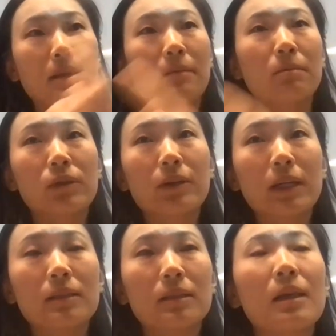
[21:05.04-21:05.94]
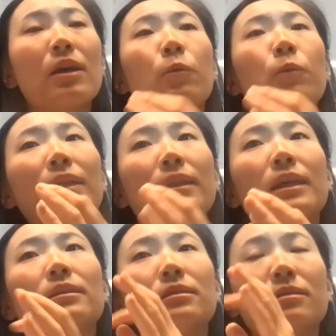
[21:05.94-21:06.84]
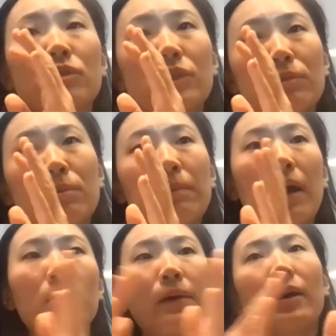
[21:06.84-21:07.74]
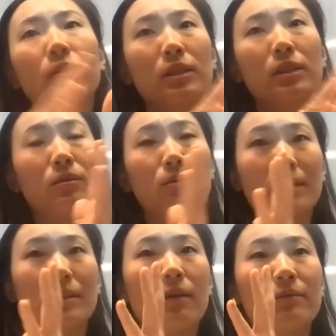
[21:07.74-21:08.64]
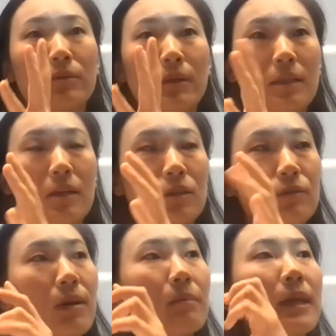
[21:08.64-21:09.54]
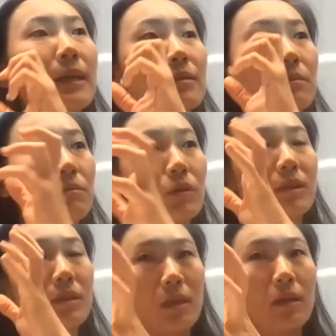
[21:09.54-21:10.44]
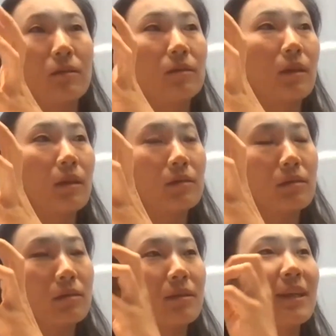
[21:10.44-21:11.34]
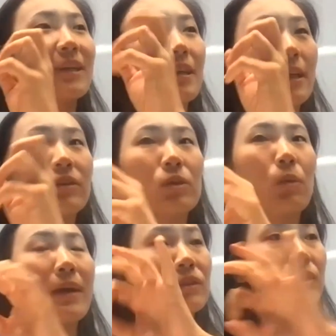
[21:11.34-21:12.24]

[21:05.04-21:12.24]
subqueries, we need to pop out the resolved results from like the most like inner one